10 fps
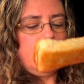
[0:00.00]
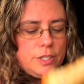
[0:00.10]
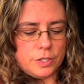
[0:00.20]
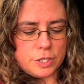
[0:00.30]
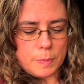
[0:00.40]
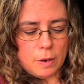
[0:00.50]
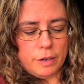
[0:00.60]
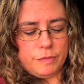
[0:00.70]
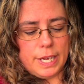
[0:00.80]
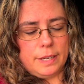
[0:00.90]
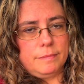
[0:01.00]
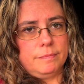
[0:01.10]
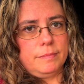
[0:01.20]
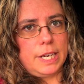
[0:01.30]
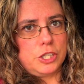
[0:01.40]
It does smell lovely,
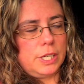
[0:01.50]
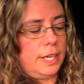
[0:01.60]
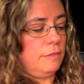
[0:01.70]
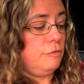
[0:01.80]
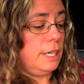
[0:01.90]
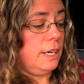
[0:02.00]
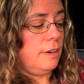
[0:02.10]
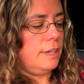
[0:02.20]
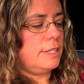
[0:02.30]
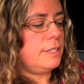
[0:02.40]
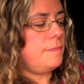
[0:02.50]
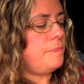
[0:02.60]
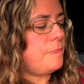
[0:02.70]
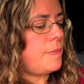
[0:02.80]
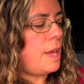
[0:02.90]
actually, really nice.
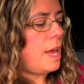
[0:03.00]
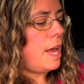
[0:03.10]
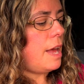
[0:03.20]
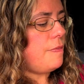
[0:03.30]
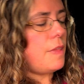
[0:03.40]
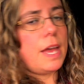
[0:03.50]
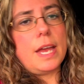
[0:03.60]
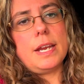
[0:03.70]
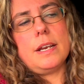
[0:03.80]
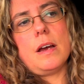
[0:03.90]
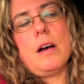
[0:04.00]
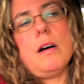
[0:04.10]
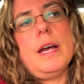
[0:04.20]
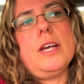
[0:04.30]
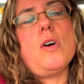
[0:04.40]
And then
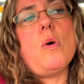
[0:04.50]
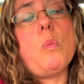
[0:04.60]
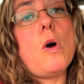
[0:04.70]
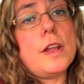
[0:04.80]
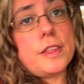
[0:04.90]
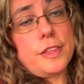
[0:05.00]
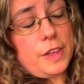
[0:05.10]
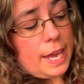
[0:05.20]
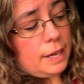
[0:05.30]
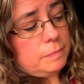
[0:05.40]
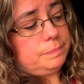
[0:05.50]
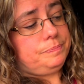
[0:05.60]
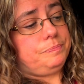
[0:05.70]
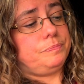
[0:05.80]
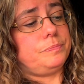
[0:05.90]
I got one other thing,
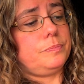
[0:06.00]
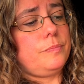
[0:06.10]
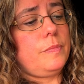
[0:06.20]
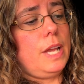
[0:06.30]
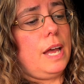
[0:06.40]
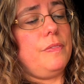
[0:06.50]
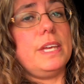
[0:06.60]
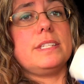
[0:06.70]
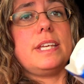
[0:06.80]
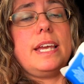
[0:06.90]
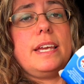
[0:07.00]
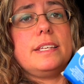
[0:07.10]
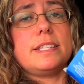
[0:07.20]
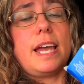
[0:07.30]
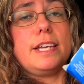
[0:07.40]
and this
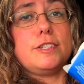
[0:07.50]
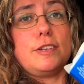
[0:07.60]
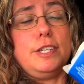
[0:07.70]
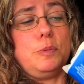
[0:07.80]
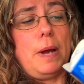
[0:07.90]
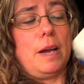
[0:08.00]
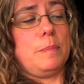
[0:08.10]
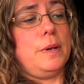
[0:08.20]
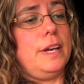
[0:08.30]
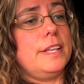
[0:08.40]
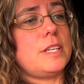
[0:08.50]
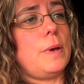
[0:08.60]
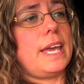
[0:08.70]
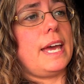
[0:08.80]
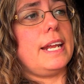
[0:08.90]
is a sausage bap. So
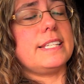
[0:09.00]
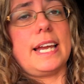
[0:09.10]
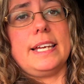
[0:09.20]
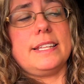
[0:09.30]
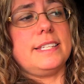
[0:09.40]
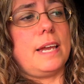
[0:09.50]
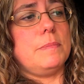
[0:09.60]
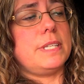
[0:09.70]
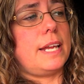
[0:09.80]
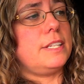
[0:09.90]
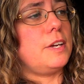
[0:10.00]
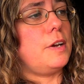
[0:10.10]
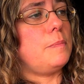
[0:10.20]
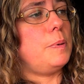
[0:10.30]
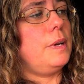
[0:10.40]
again, exactly the same
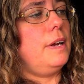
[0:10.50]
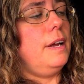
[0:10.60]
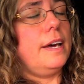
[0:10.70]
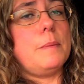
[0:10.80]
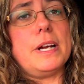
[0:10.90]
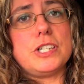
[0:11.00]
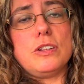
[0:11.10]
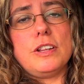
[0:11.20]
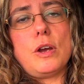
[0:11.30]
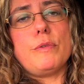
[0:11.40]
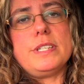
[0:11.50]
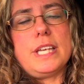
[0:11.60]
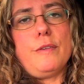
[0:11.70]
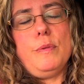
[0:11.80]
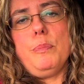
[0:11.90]
setup. And I imagine they
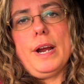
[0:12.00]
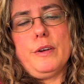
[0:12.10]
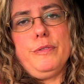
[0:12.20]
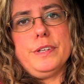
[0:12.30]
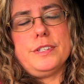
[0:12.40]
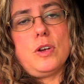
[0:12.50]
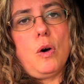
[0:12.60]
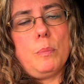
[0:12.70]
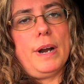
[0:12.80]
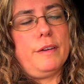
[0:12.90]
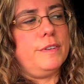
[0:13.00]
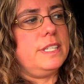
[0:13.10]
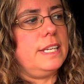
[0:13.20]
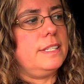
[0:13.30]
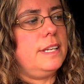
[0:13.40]
obviously for breakfast, hot
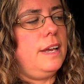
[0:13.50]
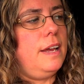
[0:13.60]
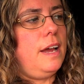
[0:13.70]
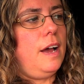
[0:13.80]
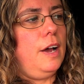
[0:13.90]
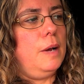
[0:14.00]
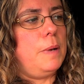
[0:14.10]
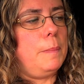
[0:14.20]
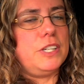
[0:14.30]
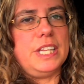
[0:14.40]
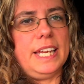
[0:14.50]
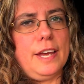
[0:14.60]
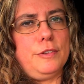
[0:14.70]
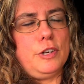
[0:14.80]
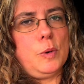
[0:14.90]
breakfasts, I imagine they
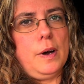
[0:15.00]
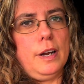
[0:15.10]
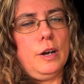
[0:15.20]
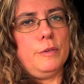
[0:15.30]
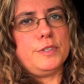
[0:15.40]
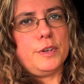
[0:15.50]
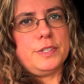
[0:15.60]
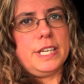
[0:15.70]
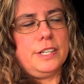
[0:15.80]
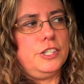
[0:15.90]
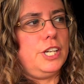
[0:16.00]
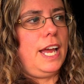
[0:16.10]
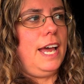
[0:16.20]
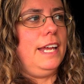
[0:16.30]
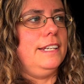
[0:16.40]
get through quite a lot of sausage
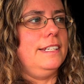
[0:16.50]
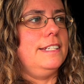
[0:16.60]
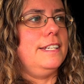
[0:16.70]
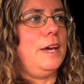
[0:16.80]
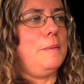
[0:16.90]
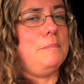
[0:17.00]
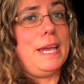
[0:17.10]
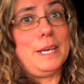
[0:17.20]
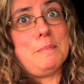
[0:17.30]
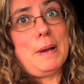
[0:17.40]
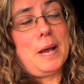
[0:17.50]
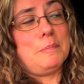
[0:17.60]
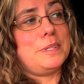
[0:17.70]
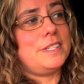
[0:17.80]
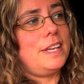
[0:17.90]
and bacon
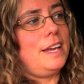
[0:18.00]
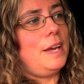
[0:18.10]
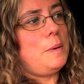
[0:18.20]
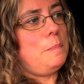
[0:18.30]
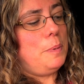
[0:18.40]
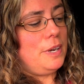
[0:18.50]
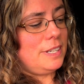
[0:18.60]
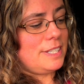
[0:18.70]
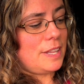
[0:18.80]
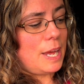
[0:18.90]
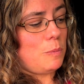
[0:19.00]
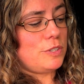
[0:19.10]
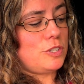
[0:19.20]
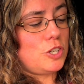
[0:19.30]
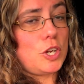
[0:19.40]
baps. But so that
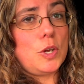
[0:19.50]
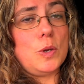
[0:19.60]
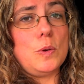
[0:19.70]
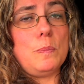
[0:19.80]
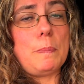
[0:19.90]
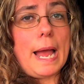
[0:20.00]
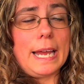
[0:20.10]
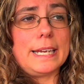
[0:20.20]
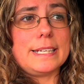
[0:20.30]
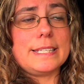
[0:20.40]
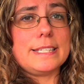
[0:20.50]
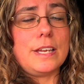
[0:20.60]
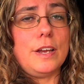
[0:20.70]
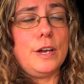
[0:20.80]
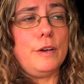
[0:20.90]
was 2 bags
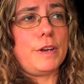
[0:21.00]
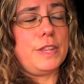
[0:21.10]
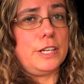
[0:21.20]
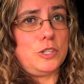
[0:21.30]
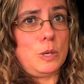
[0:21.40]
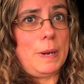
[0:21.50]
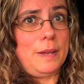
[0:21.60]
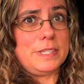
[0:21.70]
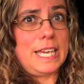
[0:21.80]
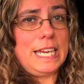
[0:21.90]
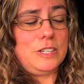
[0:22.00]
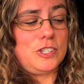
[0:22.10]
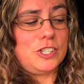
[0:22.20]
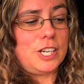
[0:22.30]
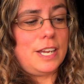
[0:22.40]
of, I think, £2
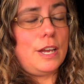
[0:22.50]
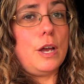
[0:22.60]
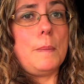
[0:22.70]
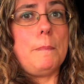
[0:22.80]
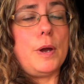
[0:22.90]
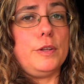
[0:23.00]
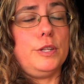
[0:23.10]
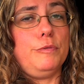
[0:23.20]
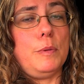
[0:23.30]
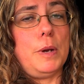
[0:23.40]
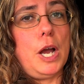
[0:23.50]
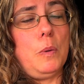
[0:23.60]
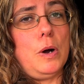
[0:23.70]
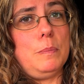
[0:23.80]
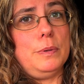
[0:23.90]
each, both from
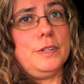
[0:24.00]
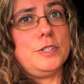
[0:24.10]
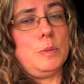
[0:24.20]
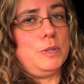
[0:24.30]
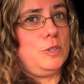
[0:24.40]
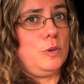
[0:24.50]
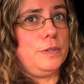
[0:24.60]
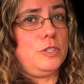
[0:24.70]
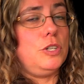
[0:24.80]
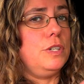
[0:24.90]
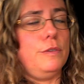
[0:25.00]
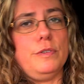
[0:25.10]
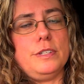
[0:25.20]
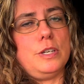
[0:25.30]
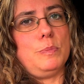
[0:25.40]
CoOp superstores, 2
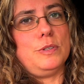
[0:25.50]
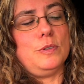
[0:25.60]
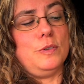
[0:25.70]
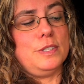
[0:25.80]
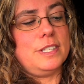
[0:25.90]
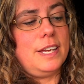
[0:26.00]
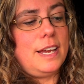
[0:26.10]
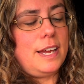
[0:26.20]
different superstores.